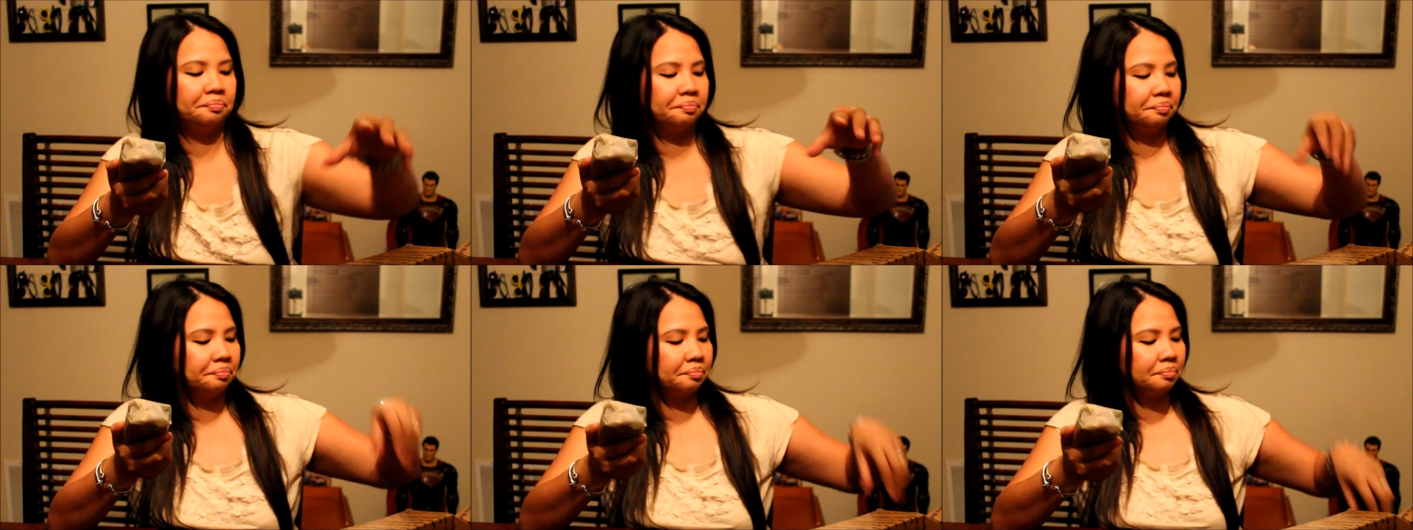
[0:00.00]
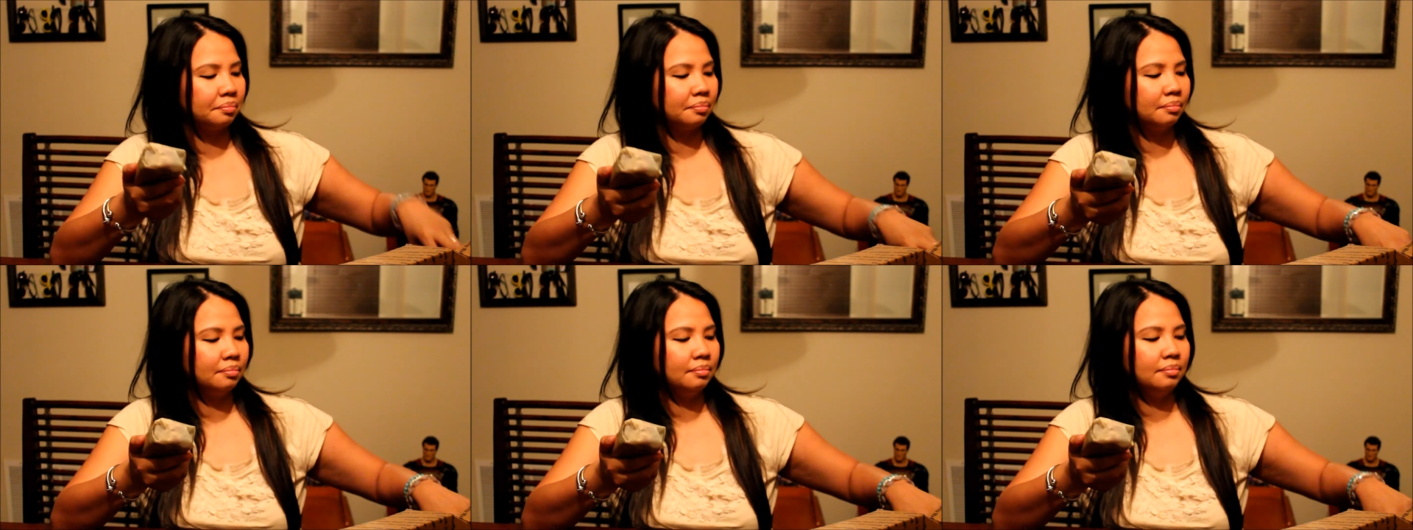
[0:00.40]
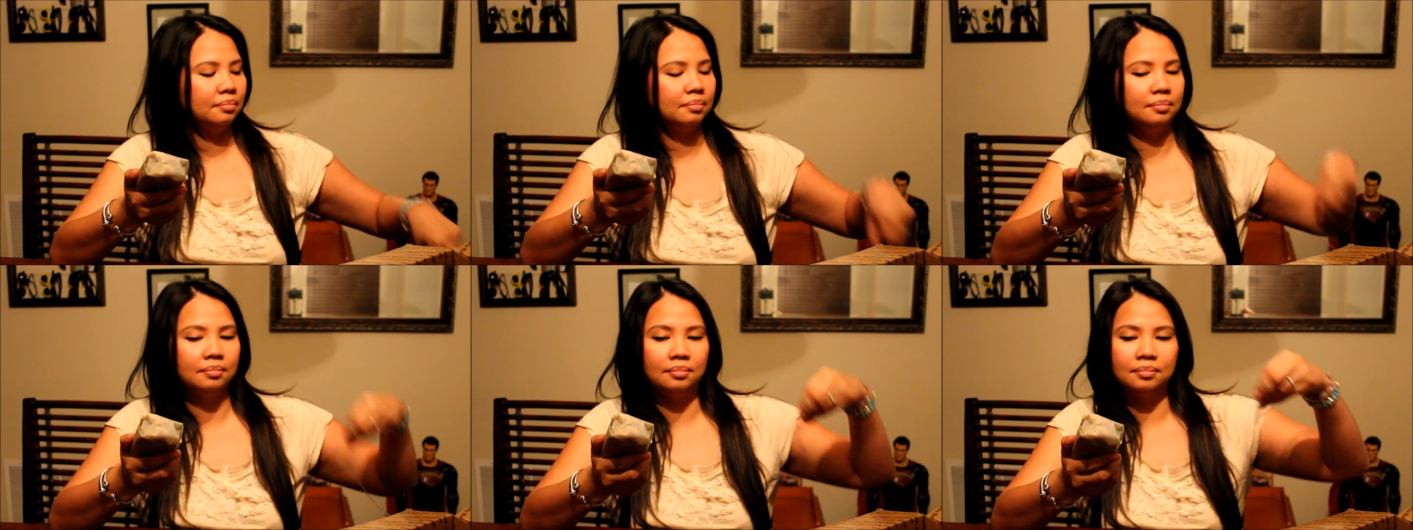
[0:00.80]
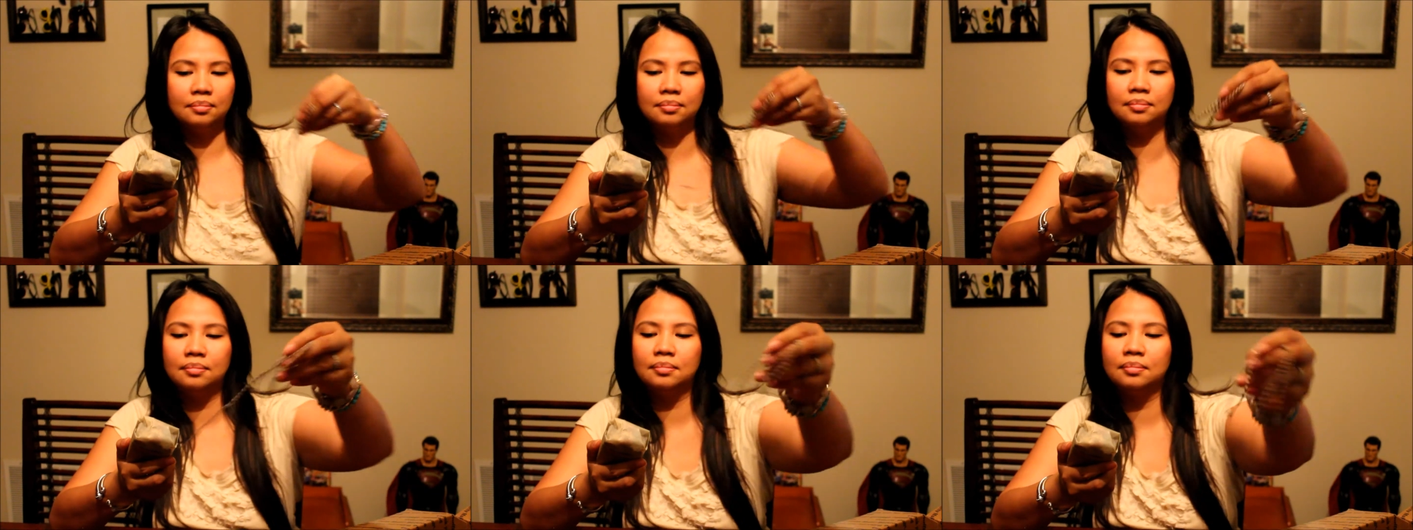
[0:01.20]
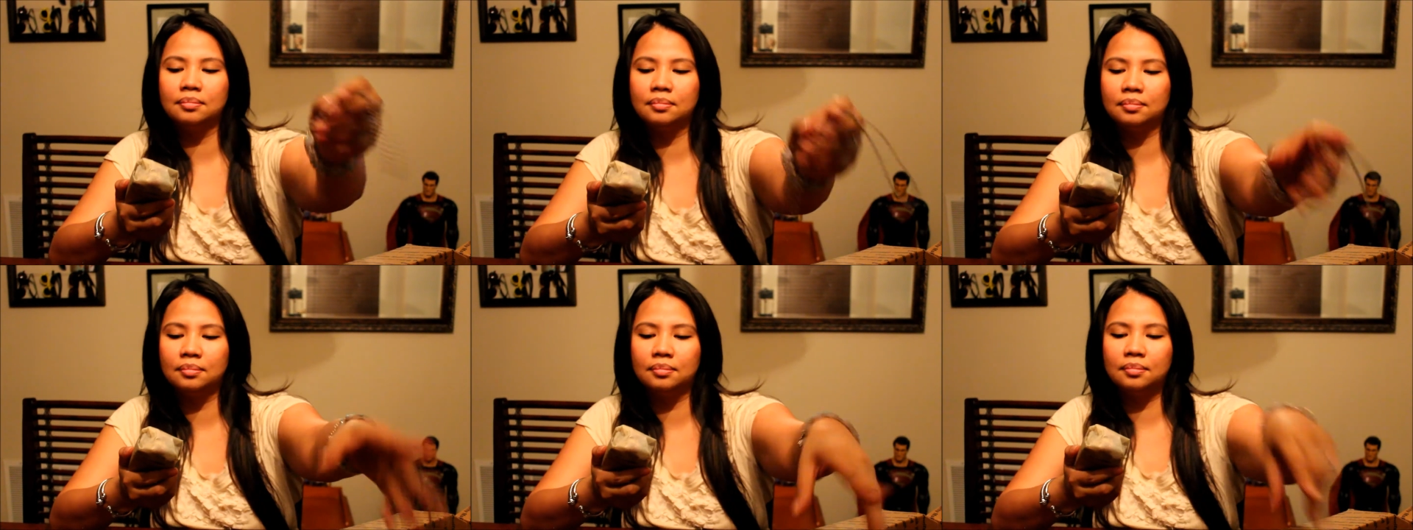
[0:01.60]

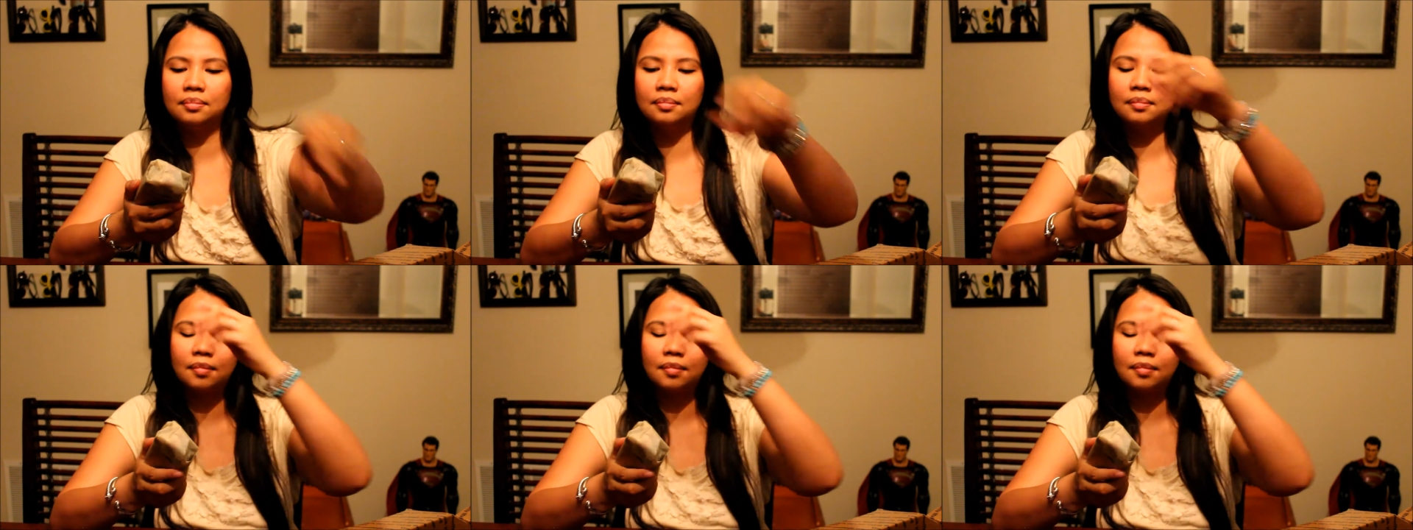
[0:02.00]
No one is speaking in this clip.